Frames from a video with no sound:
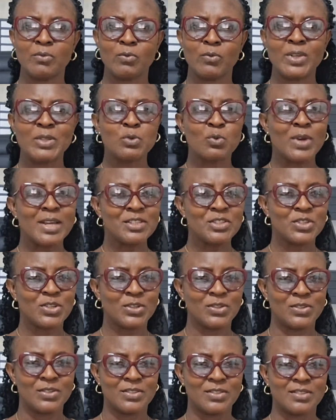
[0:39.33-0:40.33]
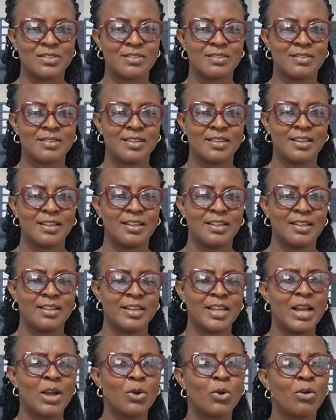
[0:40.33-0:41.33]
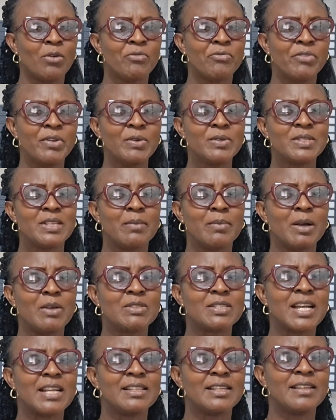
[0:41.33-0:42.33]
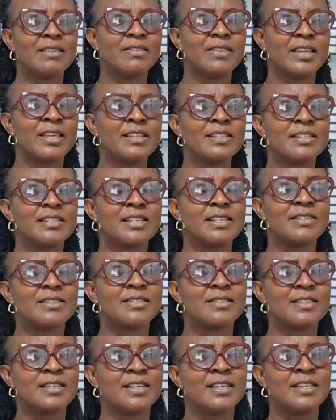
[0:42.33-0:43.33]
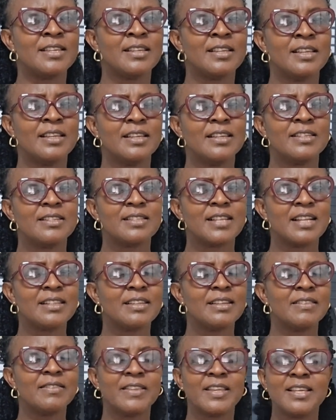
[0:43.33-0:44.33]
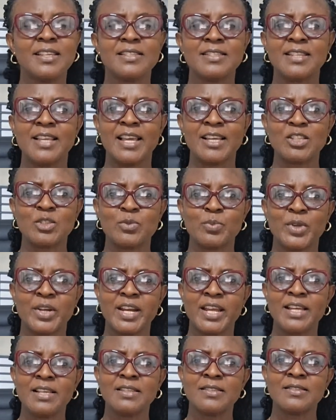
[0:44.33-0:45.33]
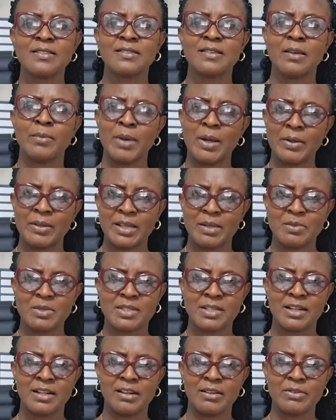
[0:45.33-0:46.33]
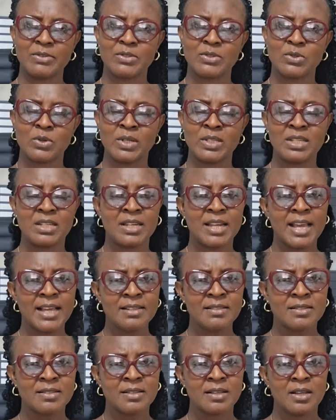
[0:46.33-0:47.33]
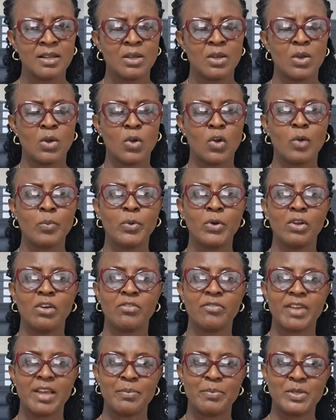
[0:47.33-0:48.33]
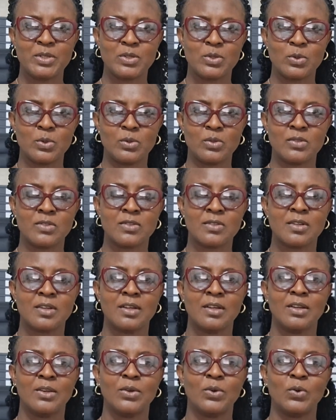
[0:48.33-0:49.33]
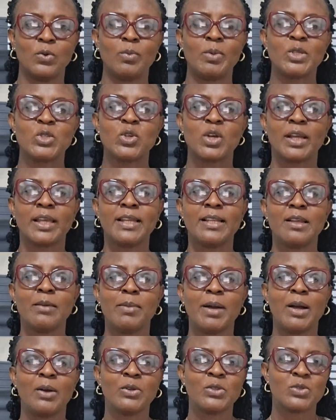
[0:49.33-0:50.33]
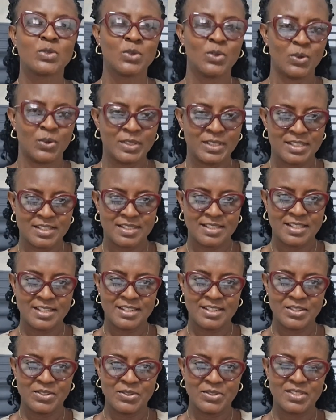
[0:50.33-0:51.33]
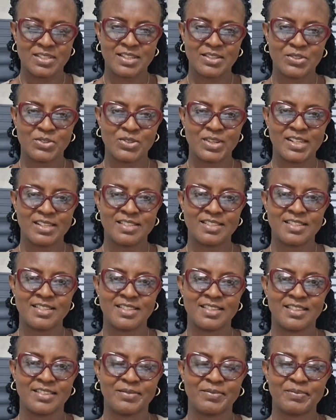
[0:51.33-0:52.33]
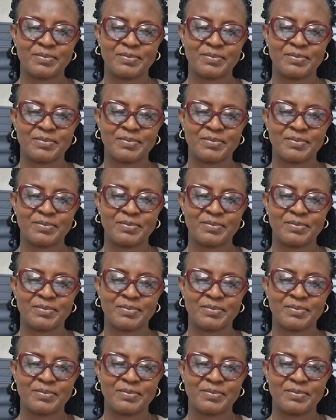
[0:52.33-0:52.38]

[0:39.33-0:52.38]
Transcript: with questions. They are confused about certain things they see, certain things they experience about themselves. So in the next couple of episodes, we'll be talking about understanding your sexuality.